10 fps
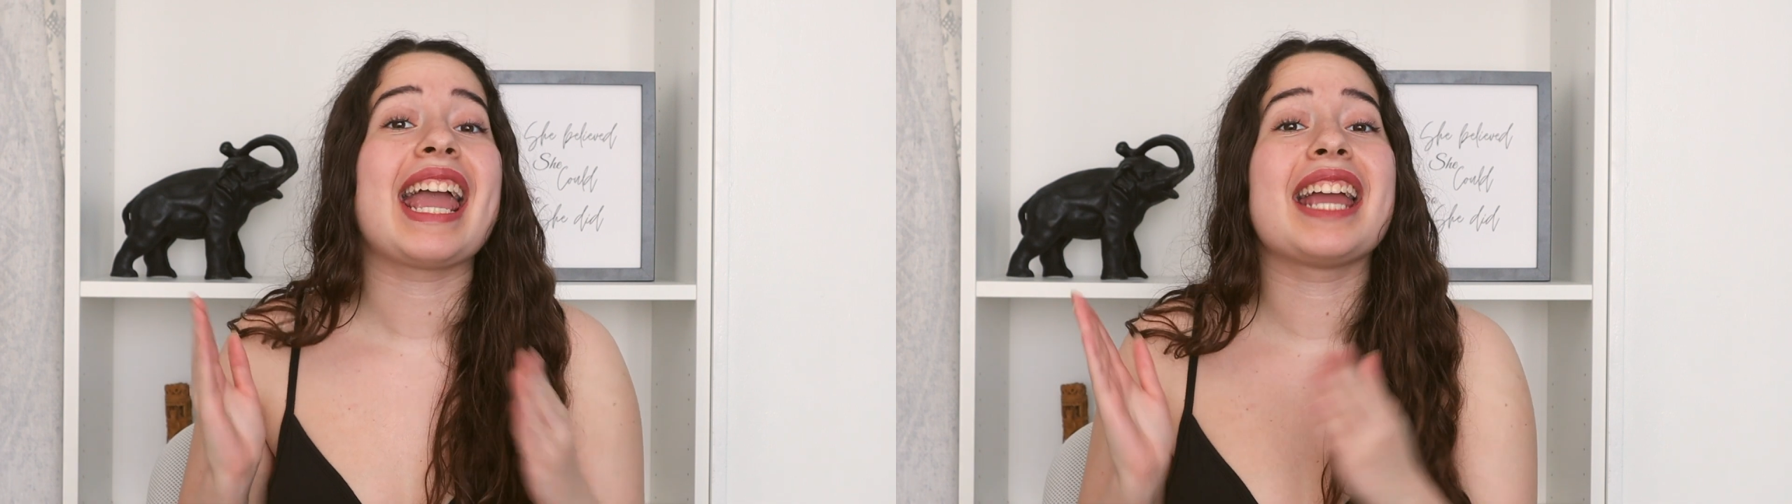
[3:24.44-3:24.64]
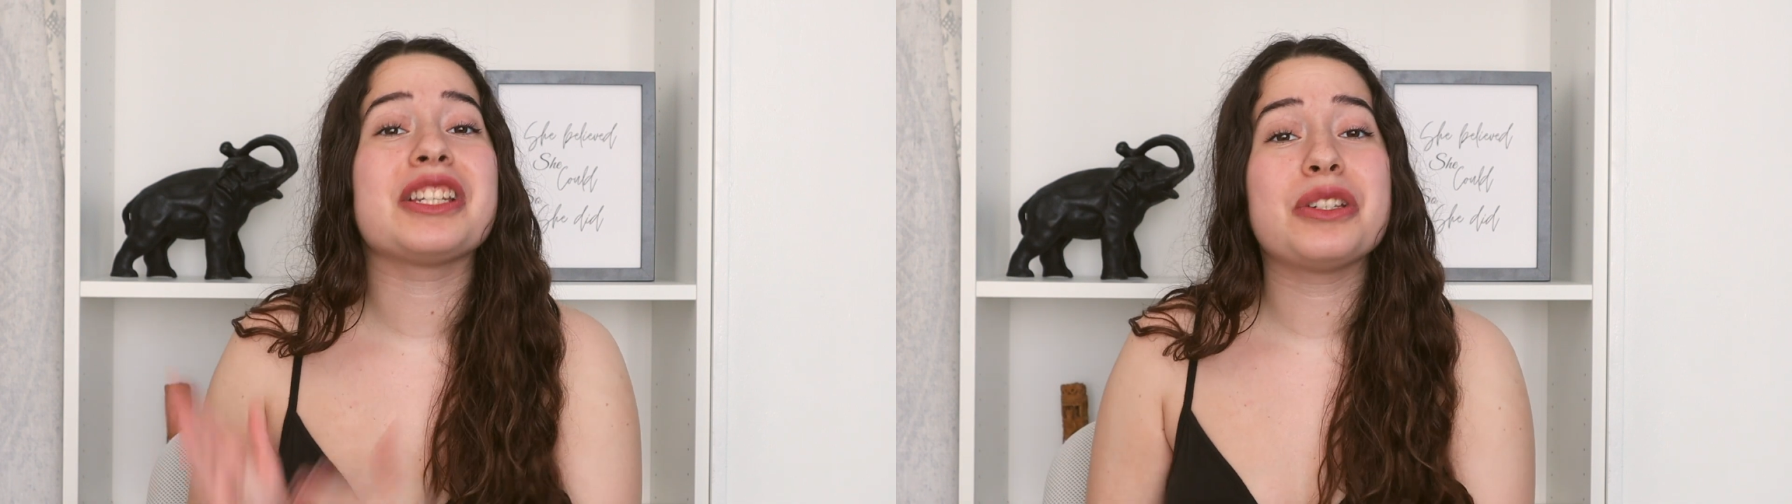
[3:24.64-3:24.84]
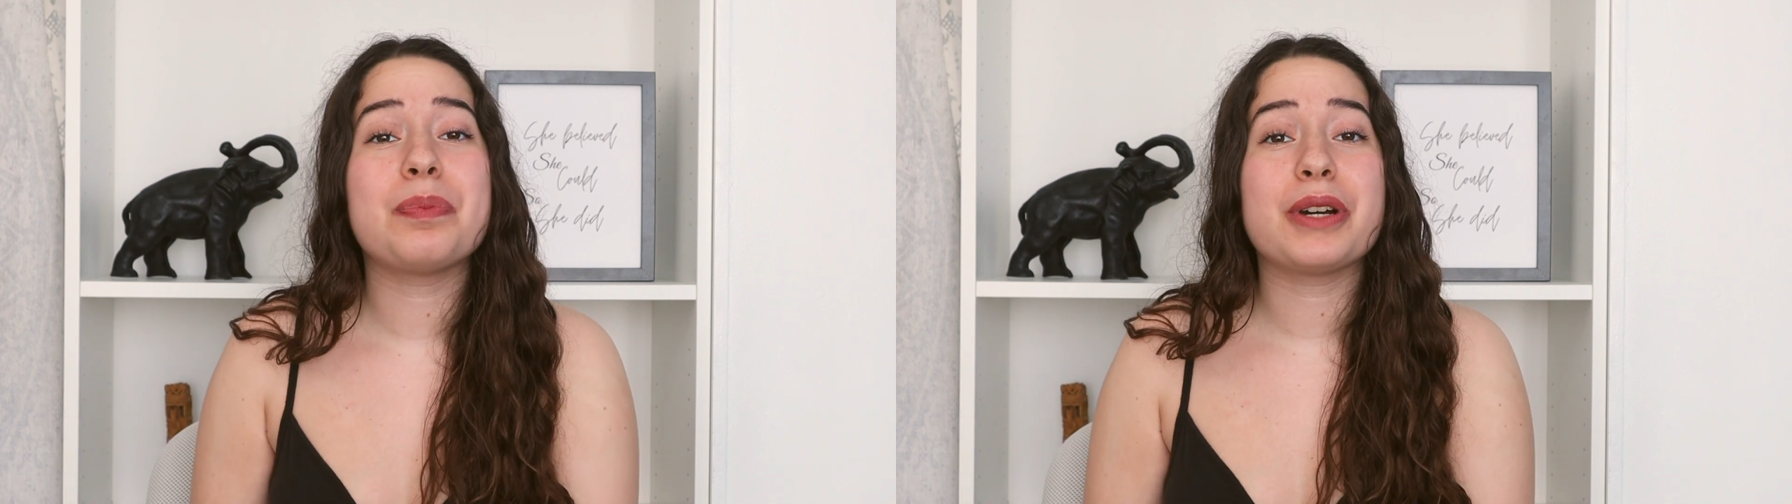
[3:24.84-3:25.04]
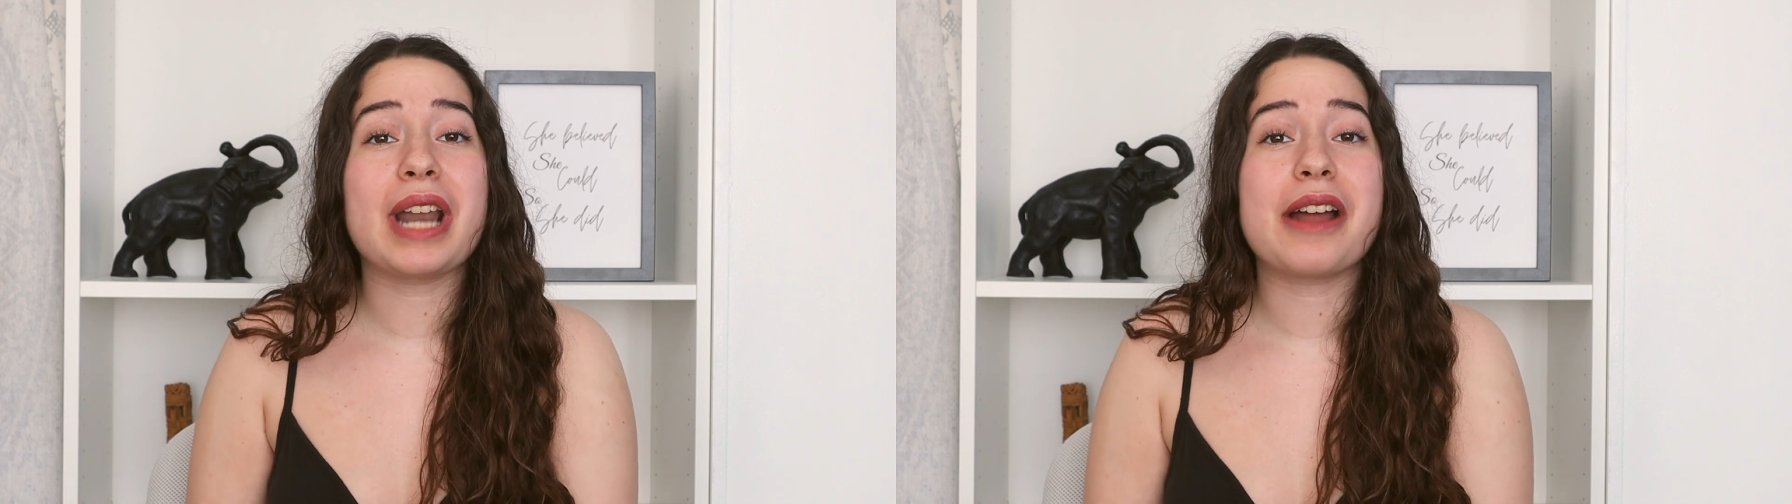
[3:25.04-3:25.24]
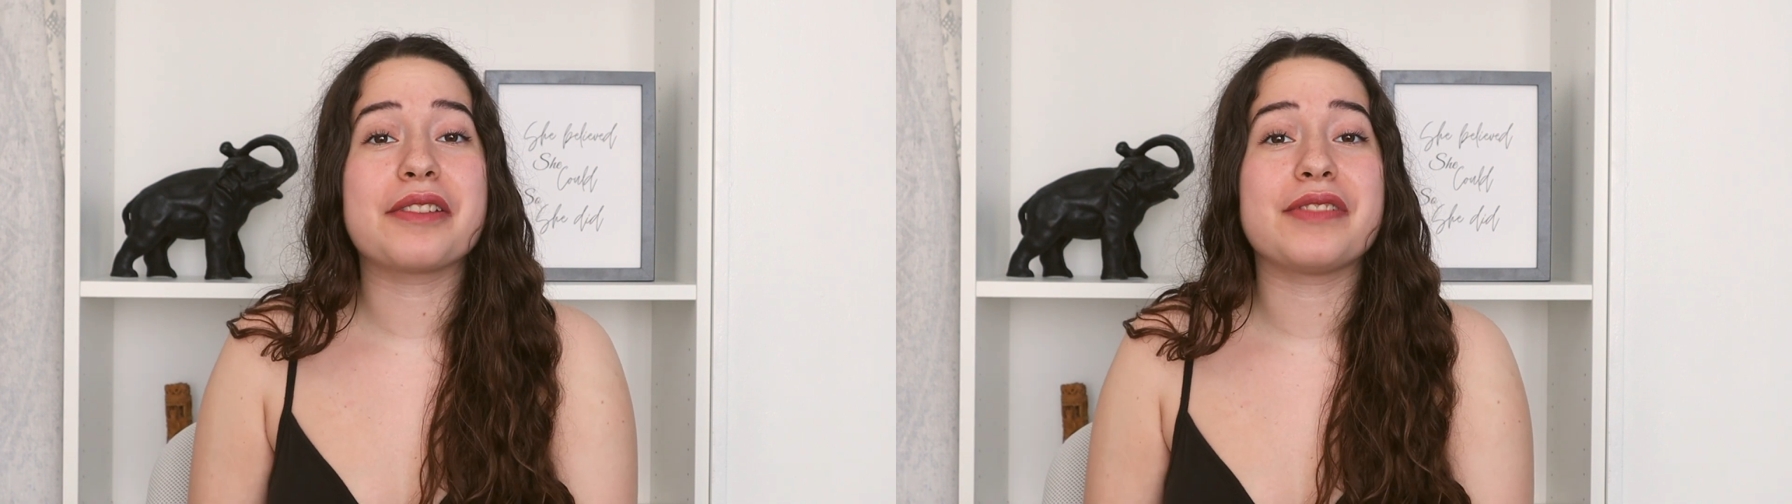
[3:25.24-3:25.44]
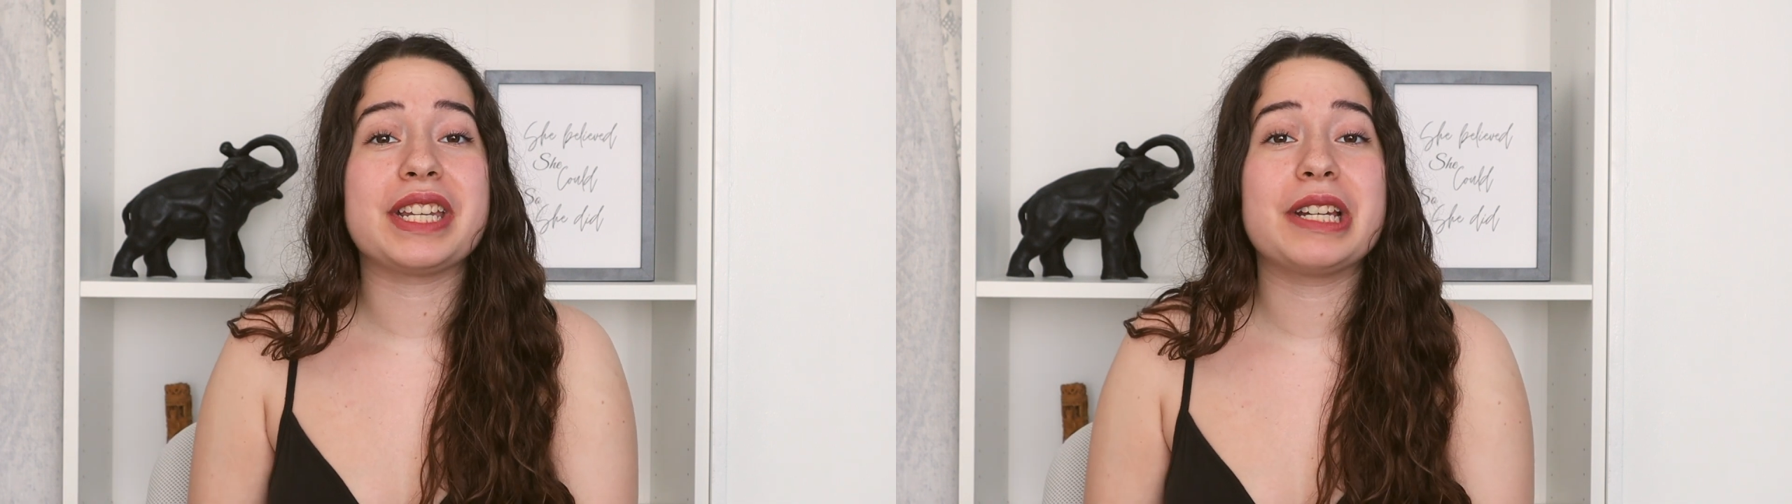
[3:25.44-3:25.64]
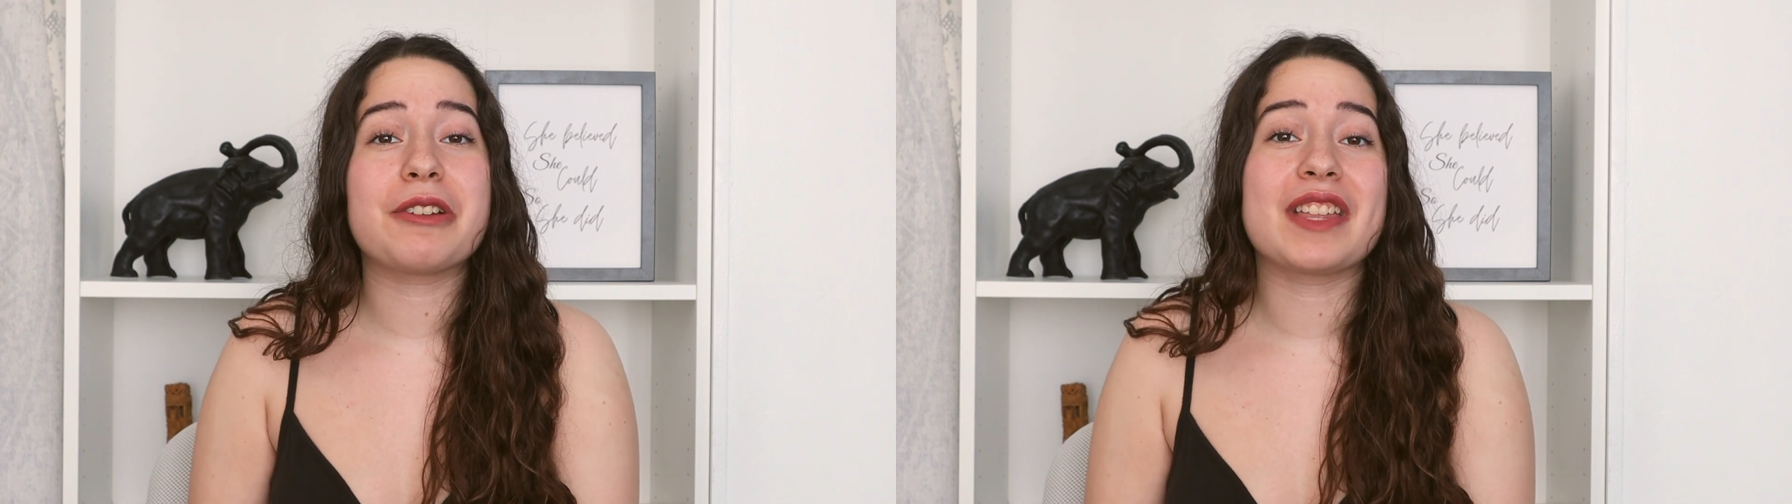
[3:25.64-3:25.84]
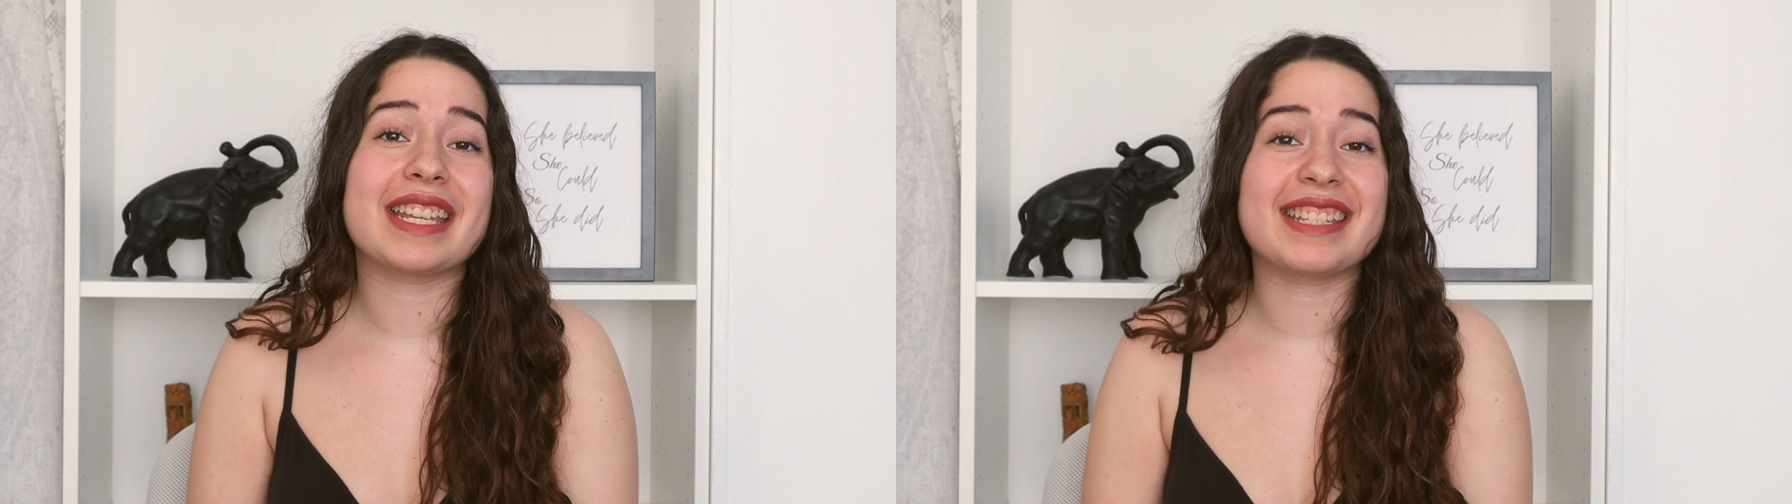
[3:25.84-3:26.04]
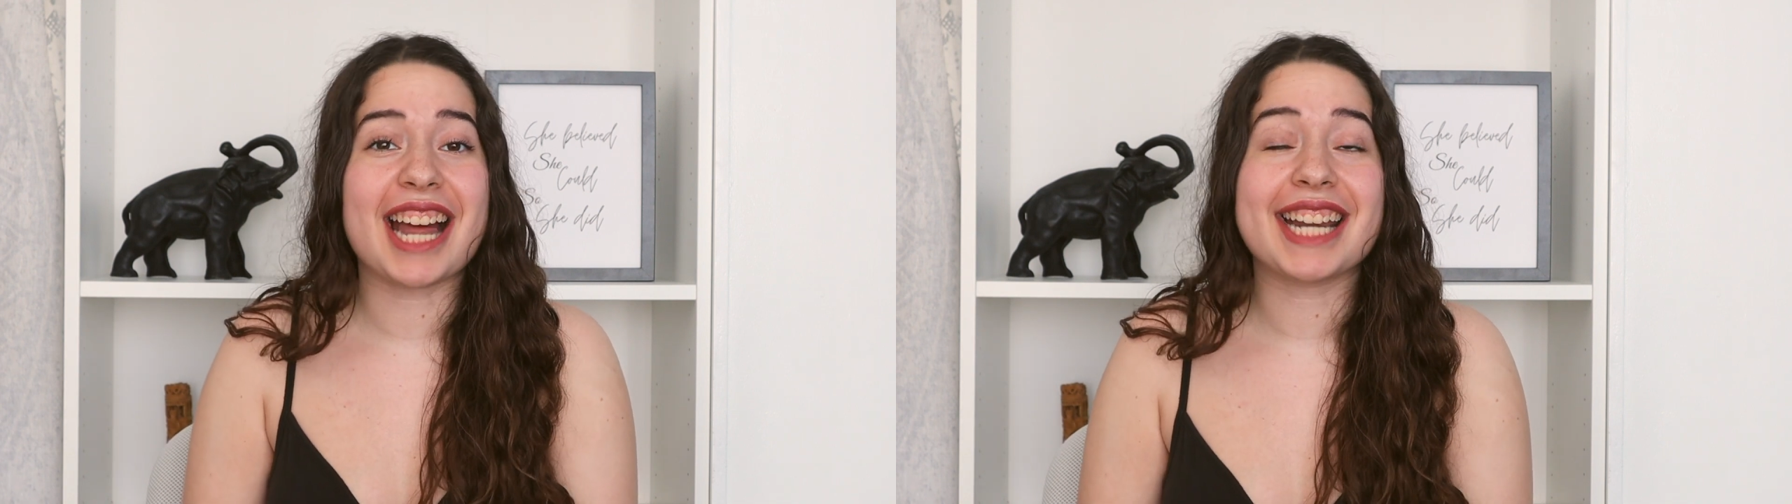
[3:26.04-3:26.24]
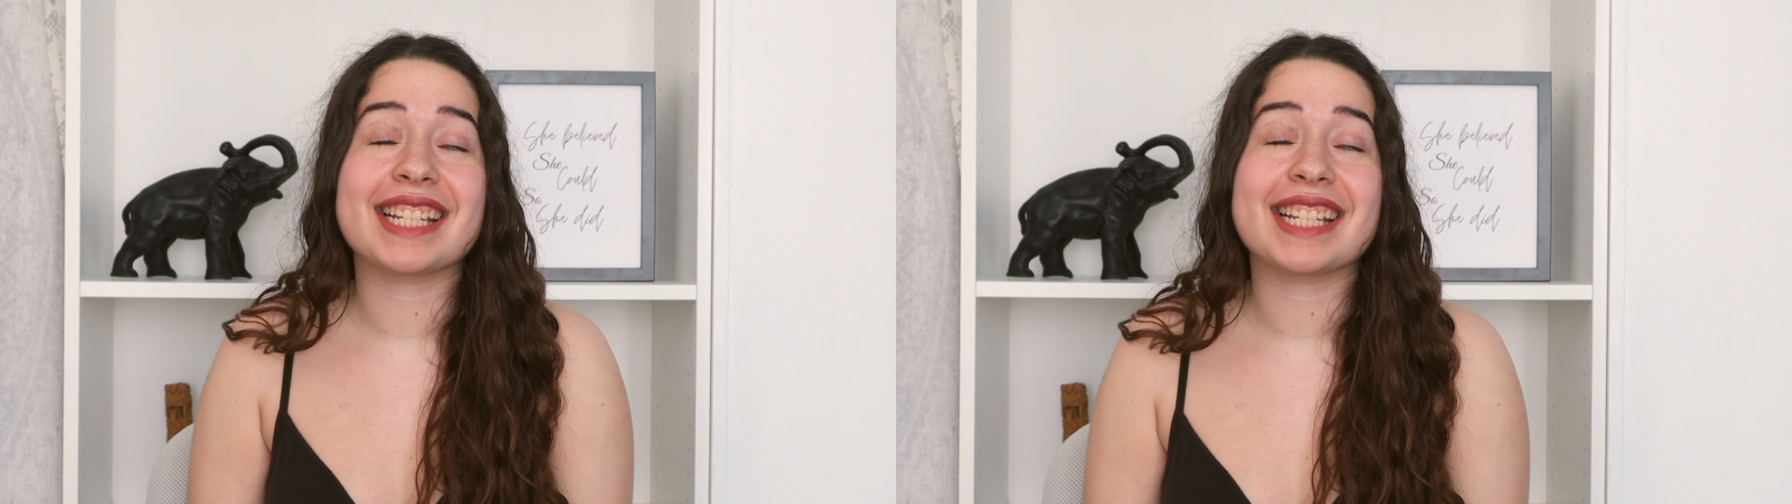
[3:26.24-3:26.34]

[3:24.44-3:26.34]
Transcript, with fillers: and you put out a video that is not